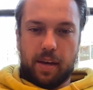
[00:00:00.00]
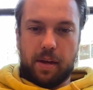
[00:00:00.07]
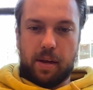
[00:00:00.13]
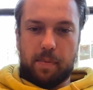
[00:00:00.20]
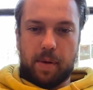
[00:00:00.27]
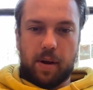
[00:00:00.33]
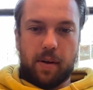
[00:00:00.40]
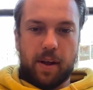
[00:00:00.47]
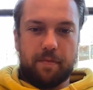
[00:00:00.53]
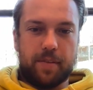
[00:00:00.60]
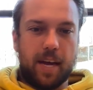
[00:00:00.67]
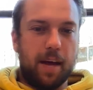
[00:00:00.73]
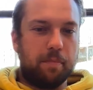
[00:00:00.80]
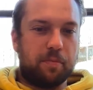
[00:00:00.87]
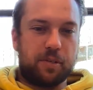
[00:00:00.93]
um, I don't have
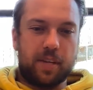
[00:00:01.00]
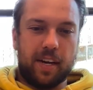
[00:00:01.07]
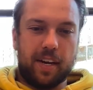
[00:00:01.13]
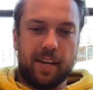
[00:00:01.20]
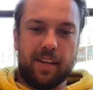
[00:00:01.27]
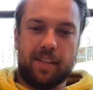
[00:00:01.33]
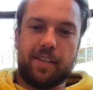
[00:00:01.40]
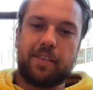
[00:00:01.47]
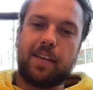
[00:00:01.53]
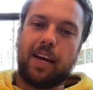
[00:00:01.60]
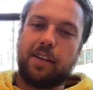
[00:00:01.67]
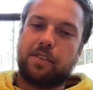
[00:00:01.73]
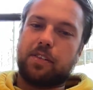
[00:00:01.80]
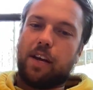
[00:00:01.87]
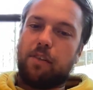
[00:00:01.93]
time studying this
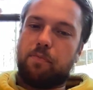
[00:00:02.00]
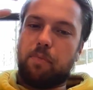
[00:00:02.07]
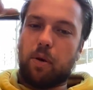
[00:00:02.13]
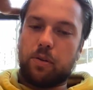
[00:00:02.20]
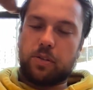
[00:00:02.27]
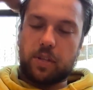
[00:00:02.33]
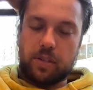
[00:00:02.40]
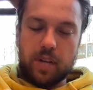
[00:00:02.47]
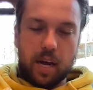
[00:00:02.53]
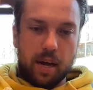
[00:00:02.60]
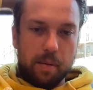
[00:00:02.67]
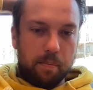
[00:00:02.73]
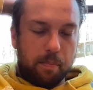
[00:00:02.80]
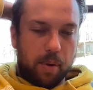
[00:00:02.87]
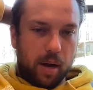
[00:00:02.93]
kind of stuff most of the
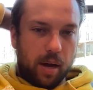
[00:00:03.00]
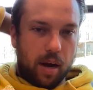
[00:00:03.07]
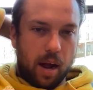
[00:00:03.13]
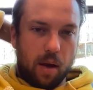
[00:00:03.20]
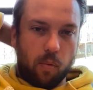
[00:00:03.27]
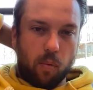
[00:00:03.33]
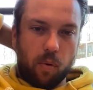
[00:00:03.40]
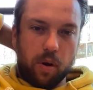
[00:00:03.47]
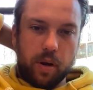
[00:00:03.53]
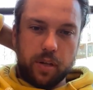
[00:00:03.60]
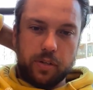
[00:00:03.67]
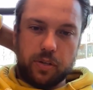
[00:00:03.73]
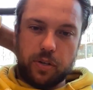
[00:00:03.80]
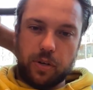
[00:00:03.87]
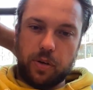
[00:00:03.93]
time. But I
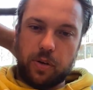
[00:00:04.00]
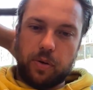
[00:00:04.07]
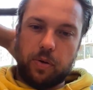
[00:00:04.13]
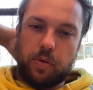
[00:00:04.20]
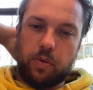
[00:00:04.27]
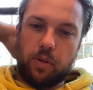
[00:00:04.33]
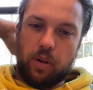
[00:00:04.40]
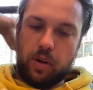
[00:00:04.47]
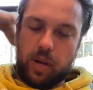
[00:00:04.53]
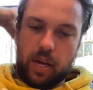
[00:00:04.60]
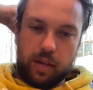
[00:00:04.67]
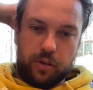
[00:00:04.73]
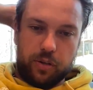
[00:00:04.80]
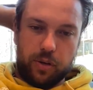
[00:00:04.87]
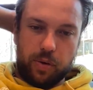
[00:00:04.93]
wanted to look
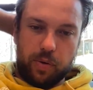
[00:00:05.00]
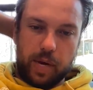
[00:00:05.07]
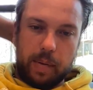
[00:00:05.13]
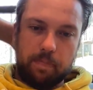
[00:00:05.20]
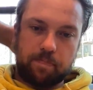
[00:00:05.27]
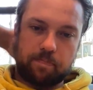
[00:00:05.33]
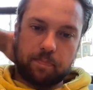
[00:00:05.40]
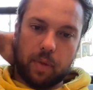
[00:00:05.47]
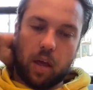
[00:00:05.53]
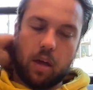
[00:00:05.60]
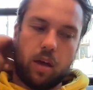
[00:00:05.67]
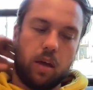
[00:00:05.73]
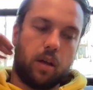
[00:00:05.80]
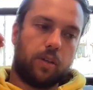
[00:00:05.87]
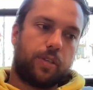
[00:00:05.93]
into it
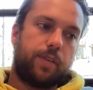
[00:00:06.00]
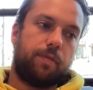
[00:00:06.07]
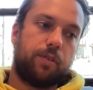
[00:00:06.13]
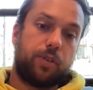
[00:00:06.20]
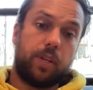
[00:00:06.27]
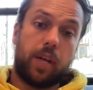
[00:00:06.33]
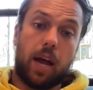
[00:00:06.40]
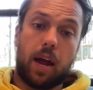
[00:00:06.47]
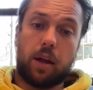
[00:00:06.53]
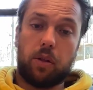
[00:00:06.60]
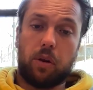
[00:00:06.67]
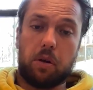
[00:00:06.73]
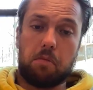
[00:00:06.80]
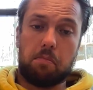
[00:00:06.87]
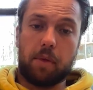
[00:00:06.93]
and see if there's anything I can
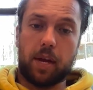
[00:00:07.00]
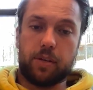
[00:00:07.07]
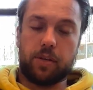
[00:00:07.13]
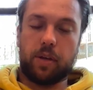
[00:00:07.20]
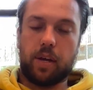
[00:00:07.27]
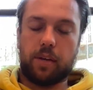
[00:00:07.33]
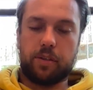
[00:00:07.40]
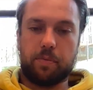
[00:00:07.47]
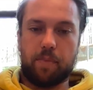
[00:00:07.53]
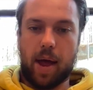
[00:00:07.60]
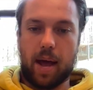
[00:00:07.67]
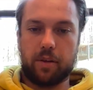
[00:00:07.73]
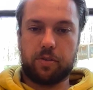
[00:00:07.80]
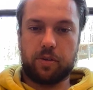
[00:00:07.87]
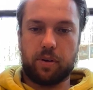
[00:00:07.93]
learn as a, as a
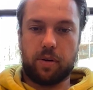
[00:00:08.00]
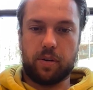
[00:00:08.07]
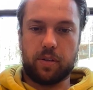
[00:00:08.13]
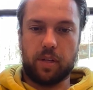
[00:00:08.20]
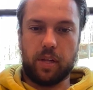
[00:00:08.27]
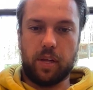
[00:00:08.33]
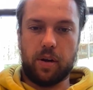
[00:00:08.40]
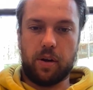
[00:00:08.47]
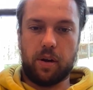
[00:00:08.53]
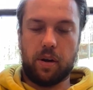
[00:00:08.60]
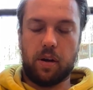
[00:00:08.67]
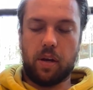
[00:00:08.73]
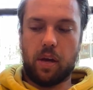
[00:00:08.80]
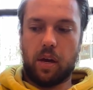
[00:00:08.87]
pastor, as a leader.